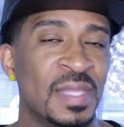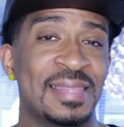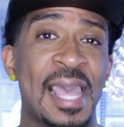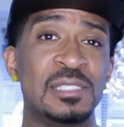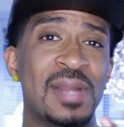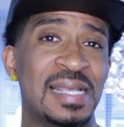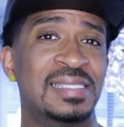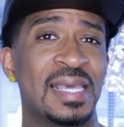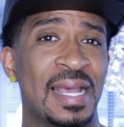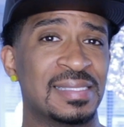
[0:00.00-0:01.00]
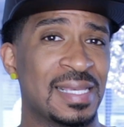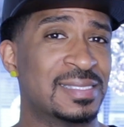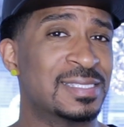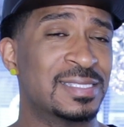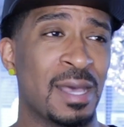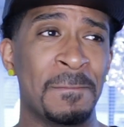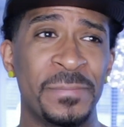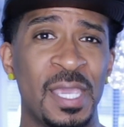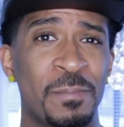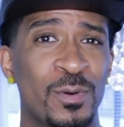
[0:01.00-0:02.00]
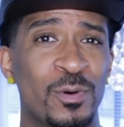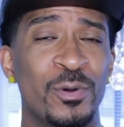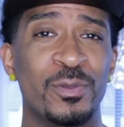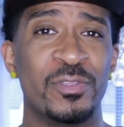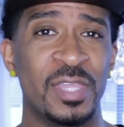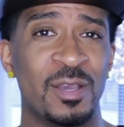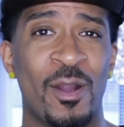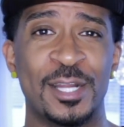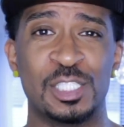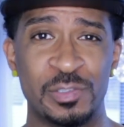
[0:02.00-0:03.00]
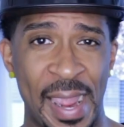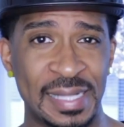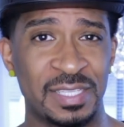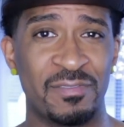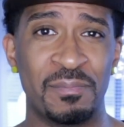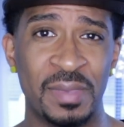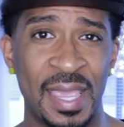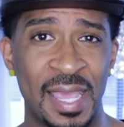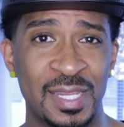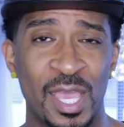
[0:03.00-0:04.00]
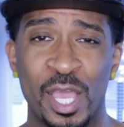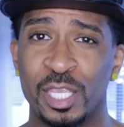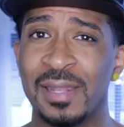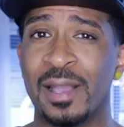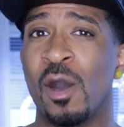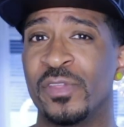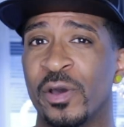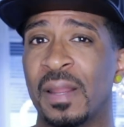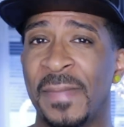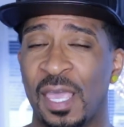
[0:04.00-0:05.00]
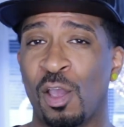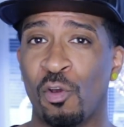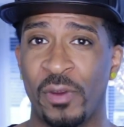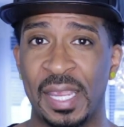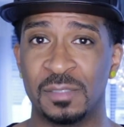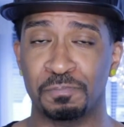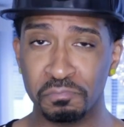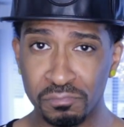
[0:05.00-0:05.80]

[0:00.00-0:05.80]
And that's what I said. I said, some people who you think are attractive men, you're like, oh, they're gonna make a great